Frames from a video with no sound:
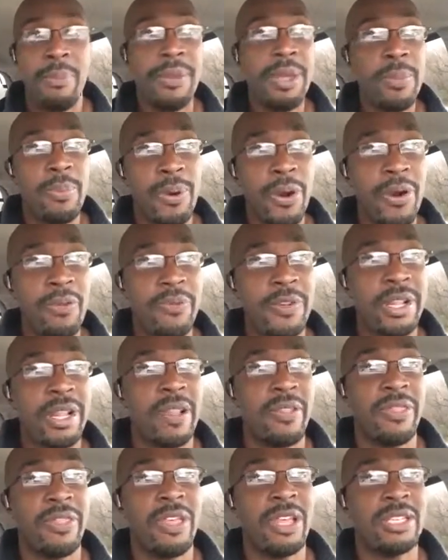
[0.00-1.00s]
Be perfect
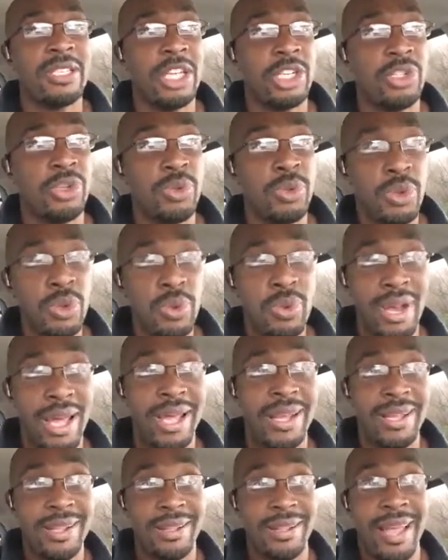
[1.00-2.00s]
in things that you do,
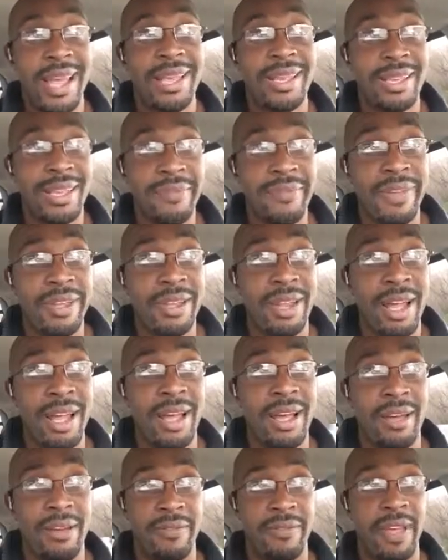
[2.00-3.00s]
like giving
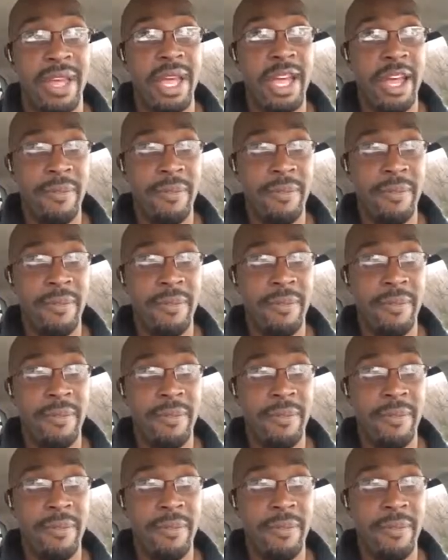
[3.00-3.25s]
love.